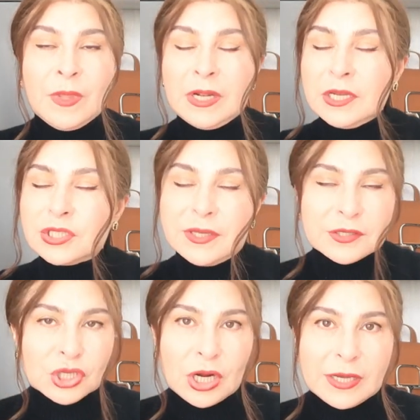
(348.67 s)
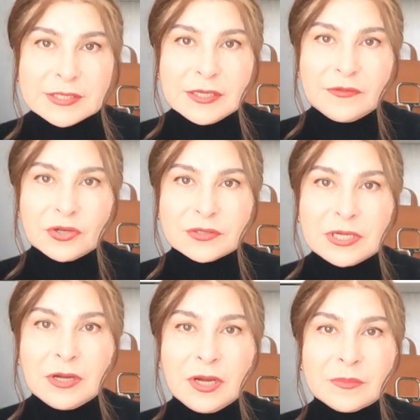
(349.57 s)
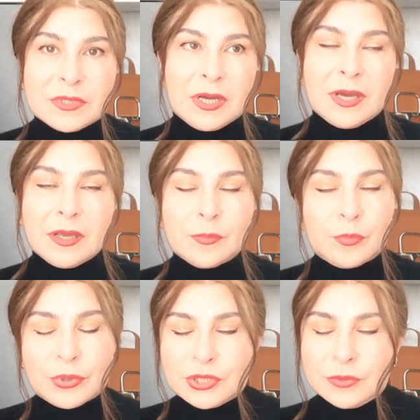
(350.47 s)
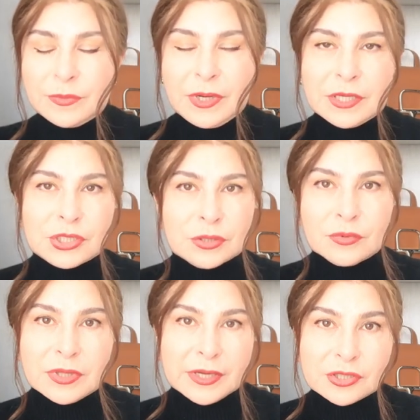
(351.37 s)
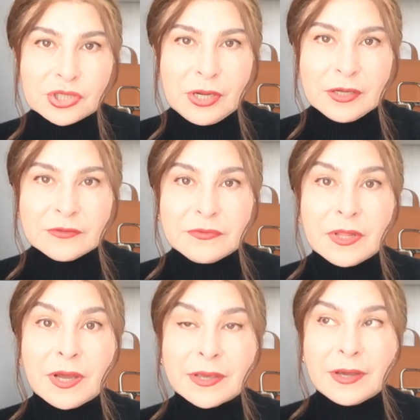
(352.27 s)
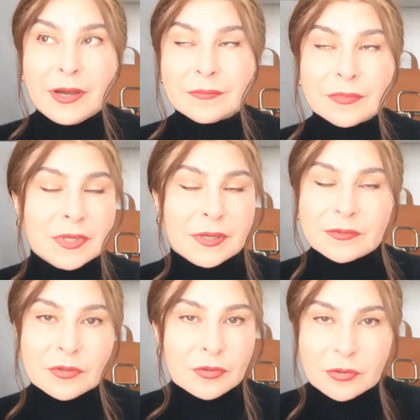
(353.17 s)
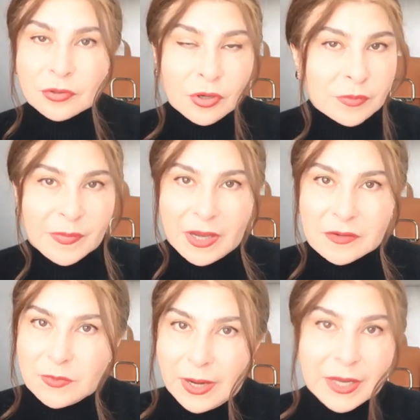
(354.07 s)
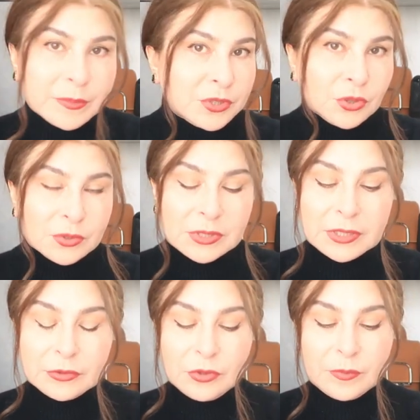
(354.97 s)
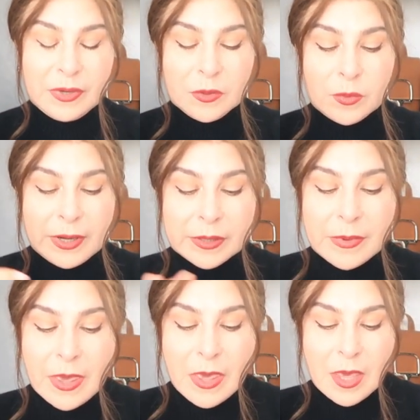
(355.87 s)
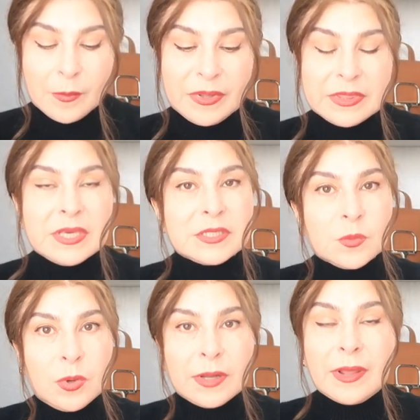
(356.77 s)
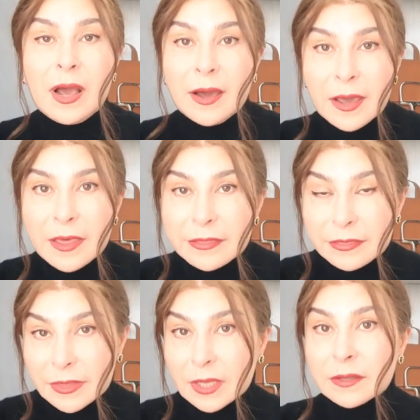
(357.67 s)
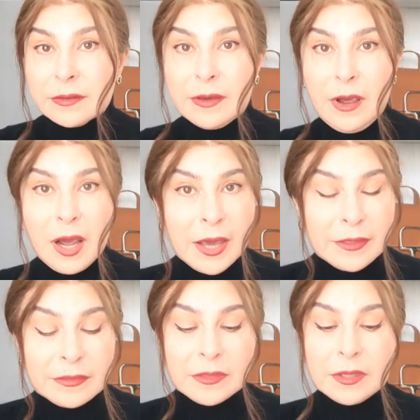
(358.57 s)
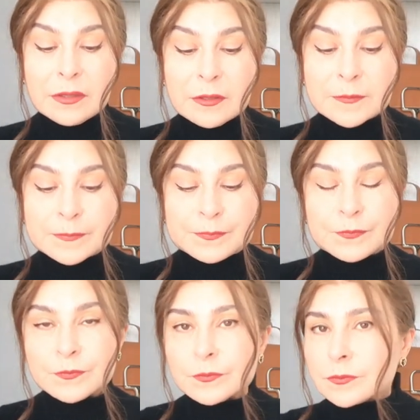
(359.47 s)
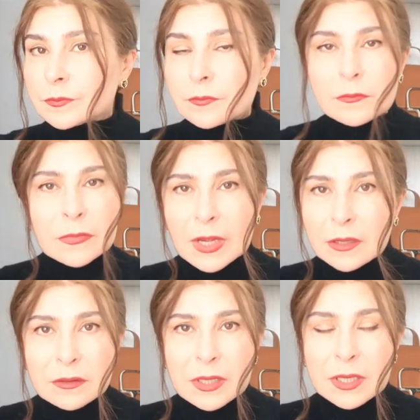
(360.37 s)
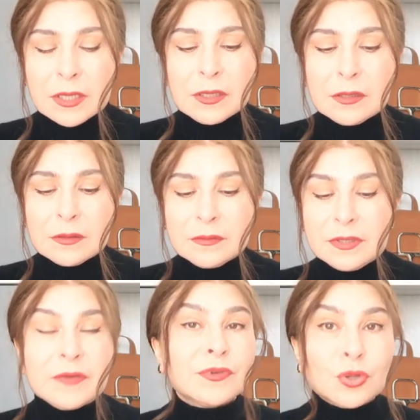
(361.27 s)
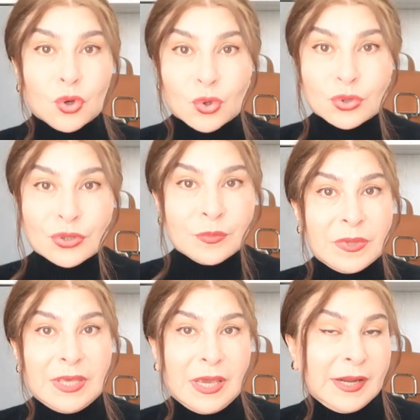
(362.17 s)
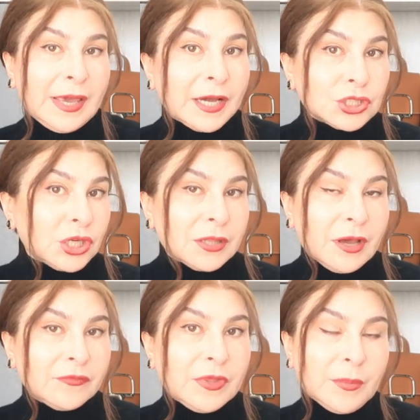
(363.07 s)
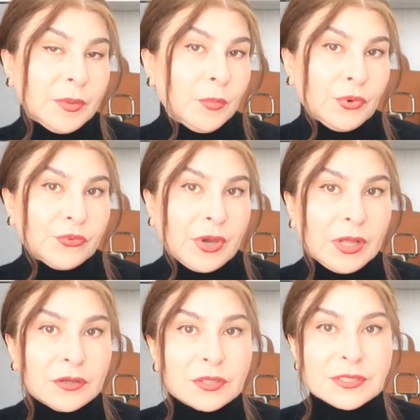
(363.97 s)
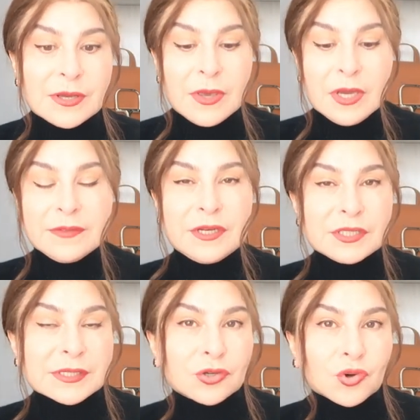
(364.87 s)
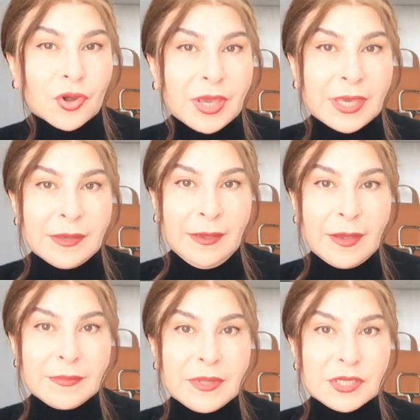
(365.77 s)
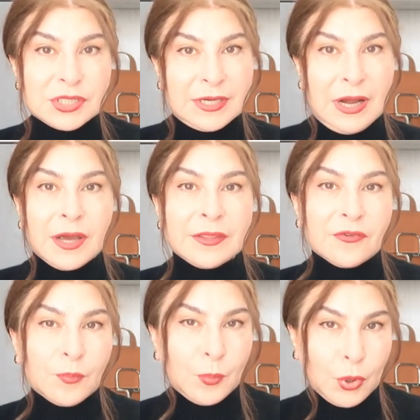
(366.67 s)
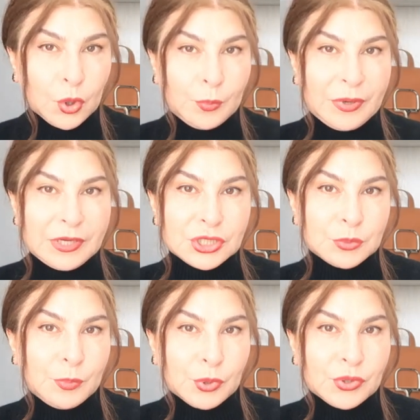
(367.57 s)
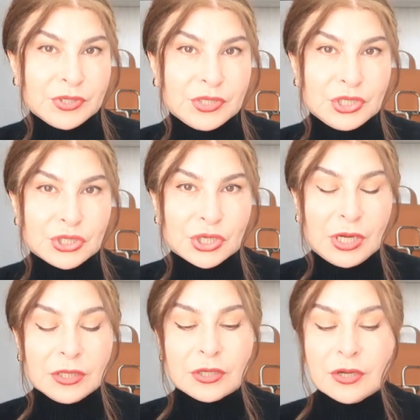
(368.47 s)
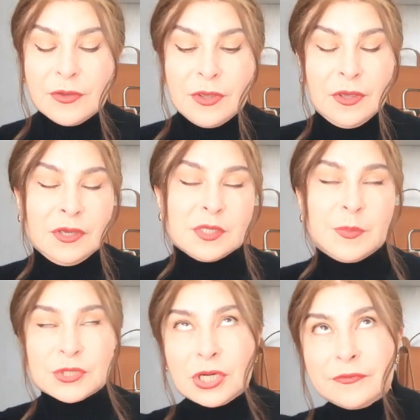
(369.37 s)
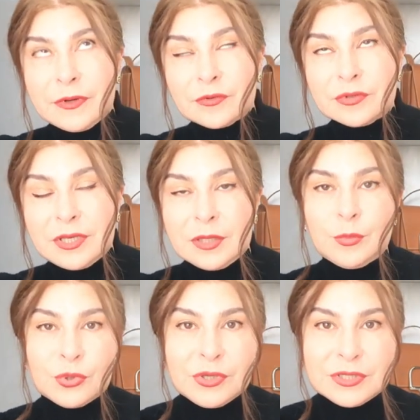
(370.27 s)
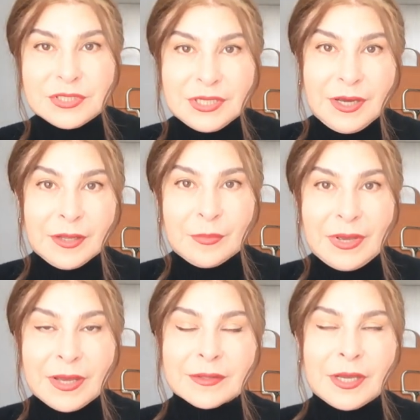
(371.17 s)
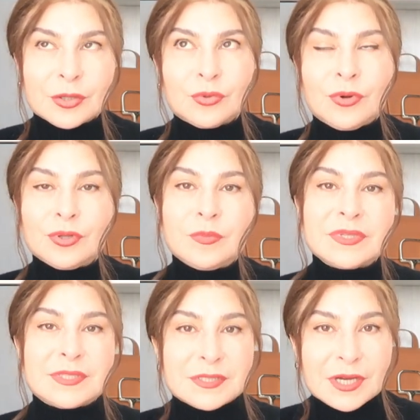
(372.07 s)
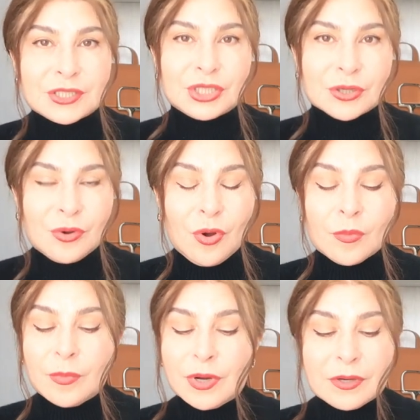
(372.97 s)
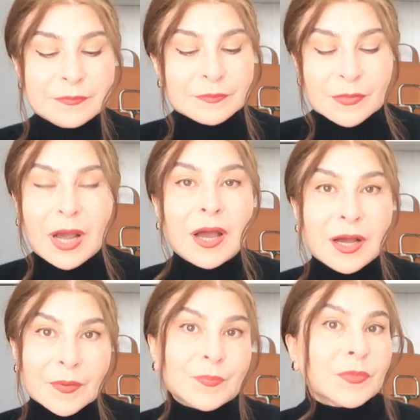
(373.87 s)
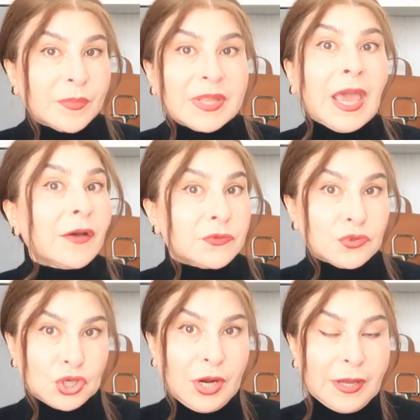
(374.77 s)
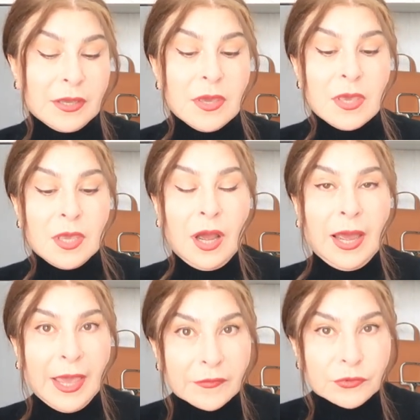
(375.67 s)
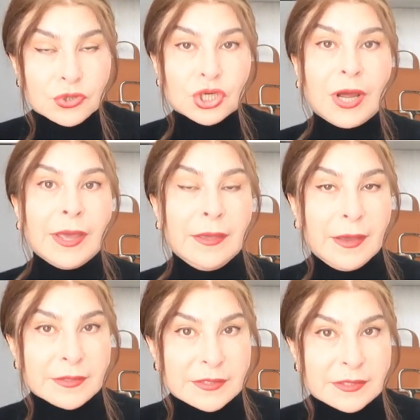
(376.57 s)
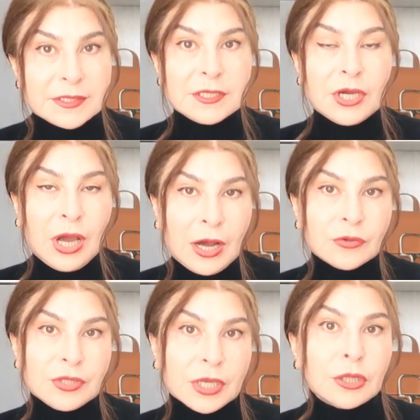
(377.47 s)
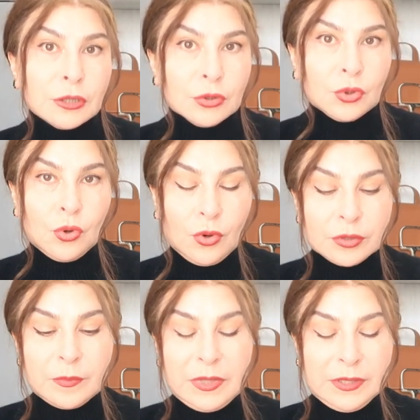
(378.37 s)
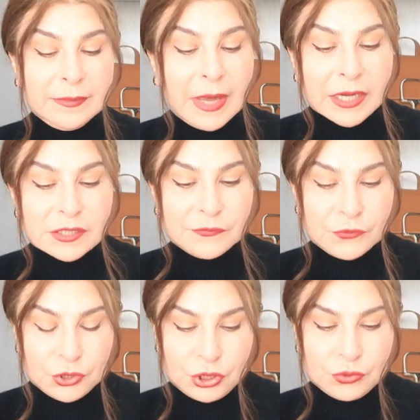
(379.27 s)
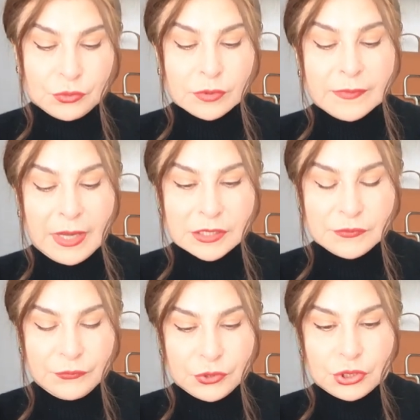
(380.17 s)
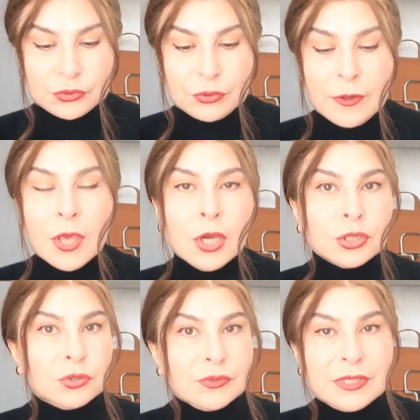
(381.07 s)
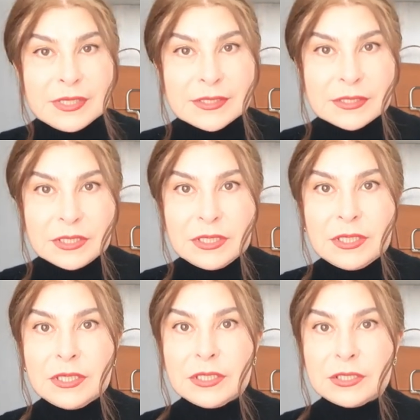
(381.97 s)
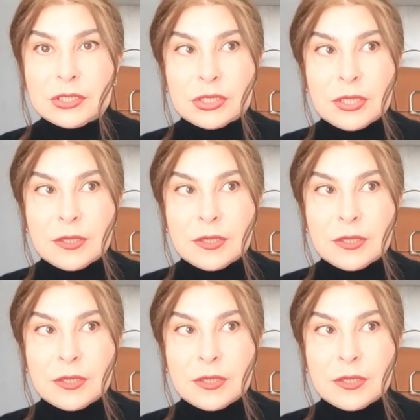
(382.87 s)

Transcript: at least I tried several times. I pretty much look like a dragonfly. Not my vibe, totally not my vibe. But this one, I think, I think they they will look good me and i actually love them in both colors there is a gray and there is a kind of purplish burgundy color especially if i could get burgundy handbag that going to be such a combo um, but I have to try. I have to try and see how they look on me. That's for sure. That's for sure. So this is